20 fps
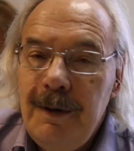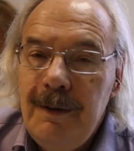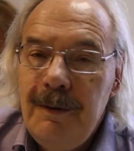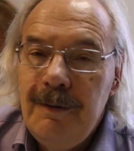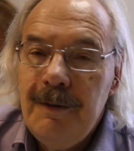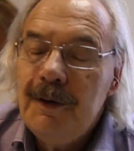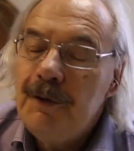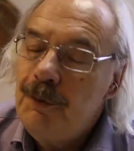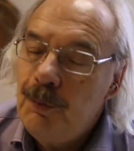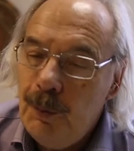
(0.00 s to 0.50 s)

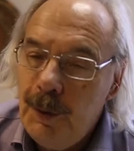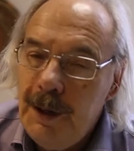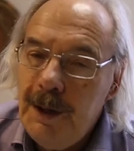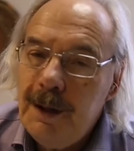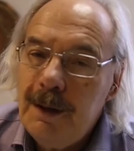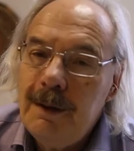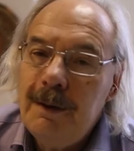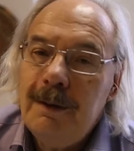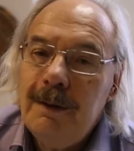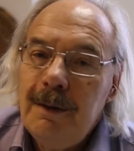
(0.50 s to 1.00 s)
this
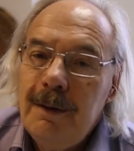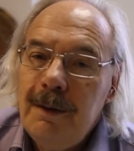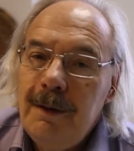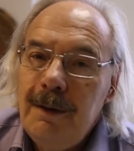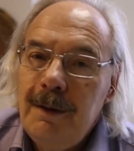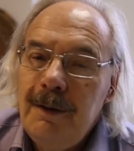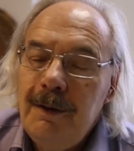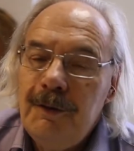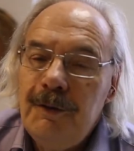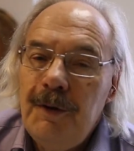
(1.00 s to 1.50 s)
week.
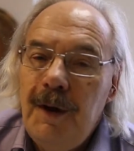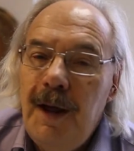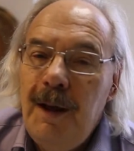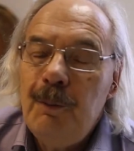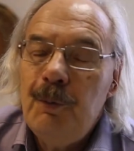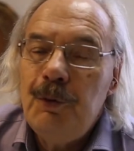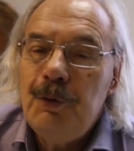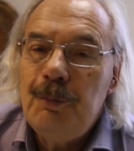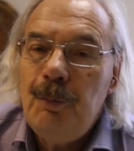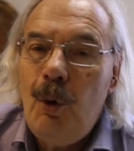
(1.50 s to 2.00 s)
His
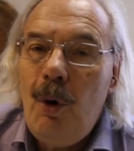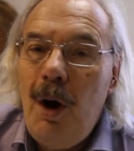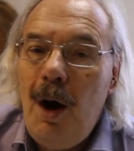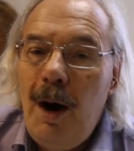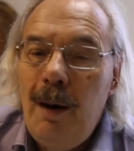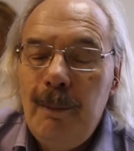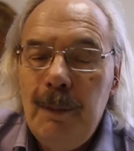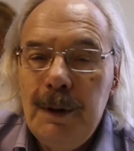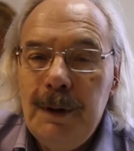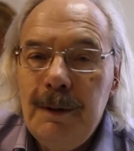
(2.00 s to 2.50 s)
name is
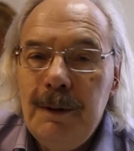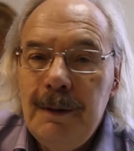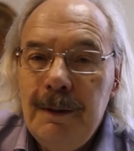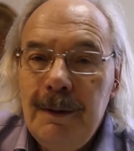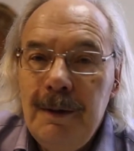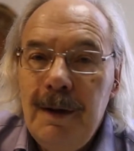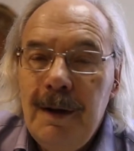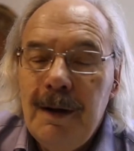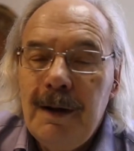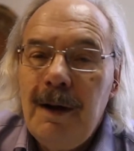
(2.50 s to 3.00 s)
Muhammad
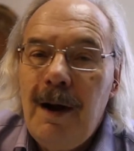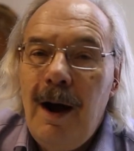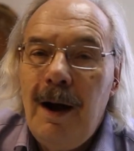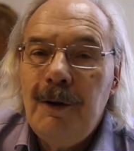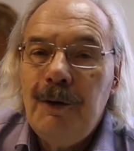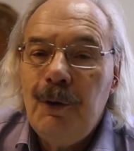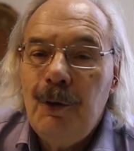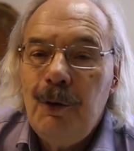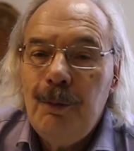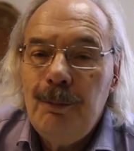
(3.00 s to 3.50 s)

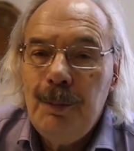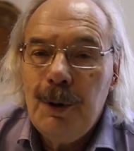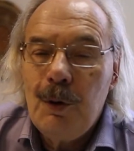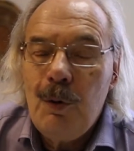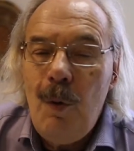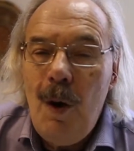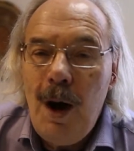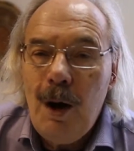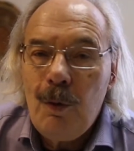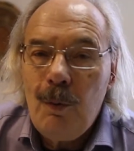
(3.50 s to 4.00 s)
Gardo
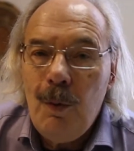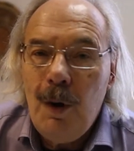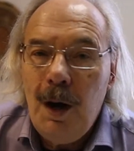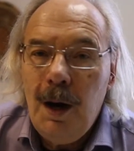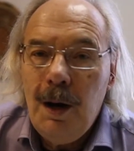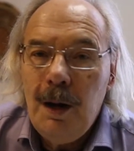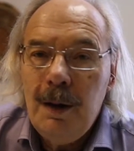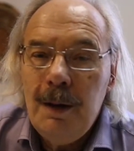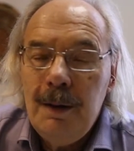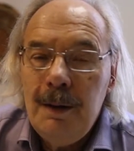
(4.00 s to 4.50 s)

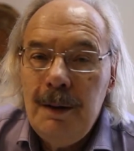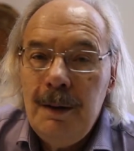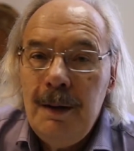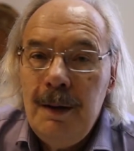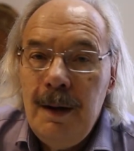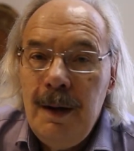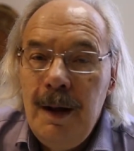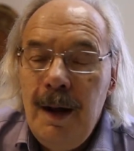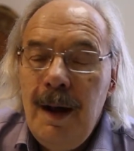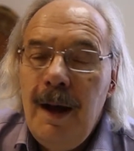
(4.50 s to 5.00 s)
Bakwakwa,
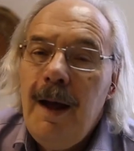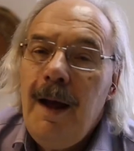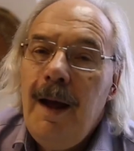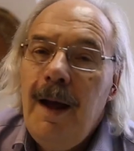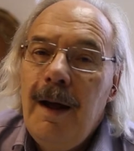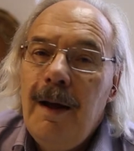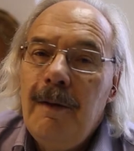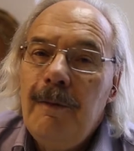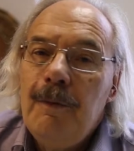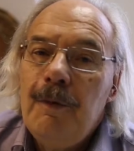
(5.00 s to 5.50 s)

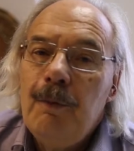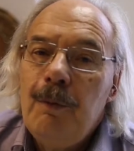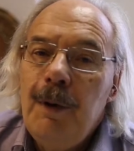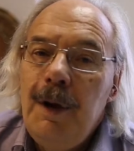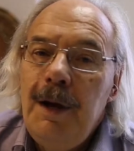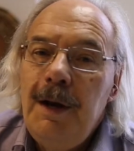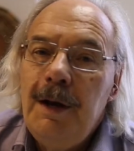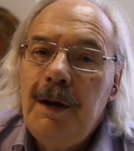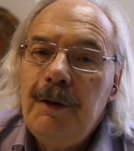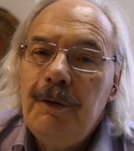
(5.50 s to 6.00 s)
and the
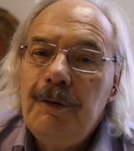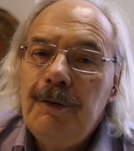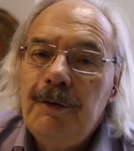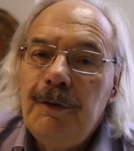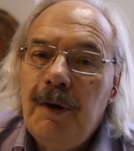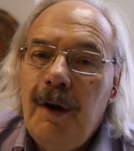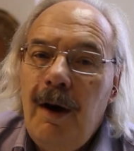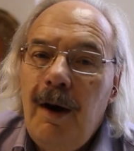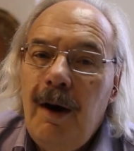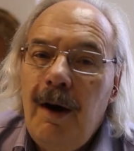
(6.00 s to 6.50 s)
readings
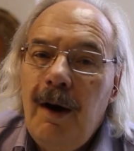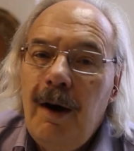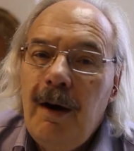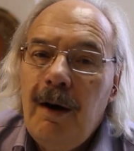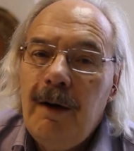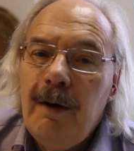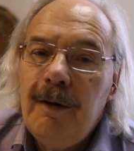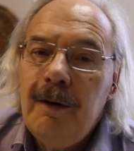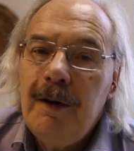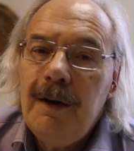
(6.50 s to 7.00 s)

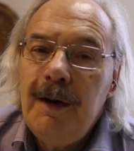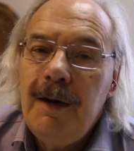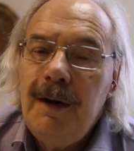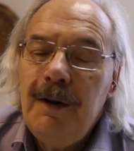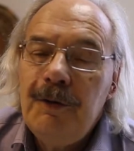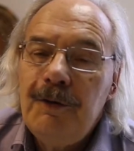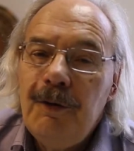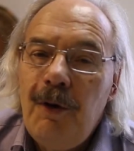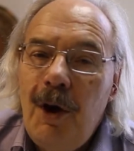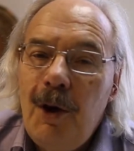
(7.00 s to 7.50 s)
are
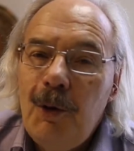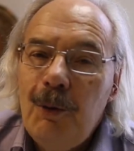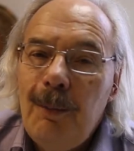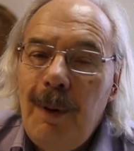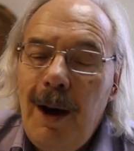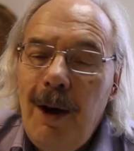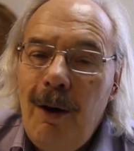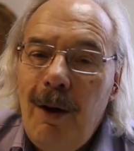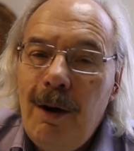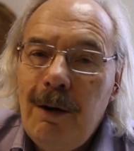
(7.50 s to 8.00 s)
his
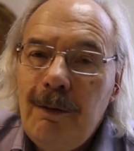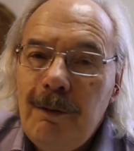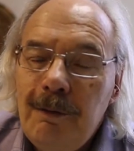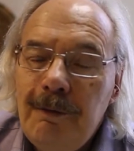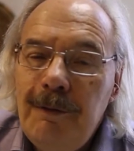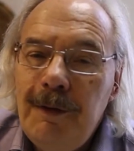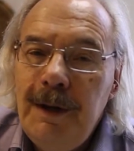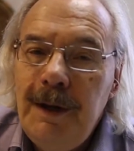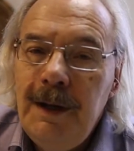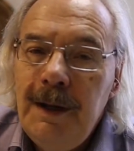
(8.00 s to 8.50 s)

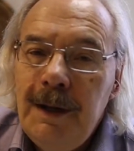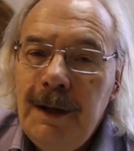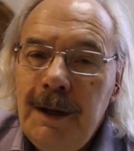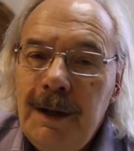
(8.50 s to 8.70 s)
autobiography,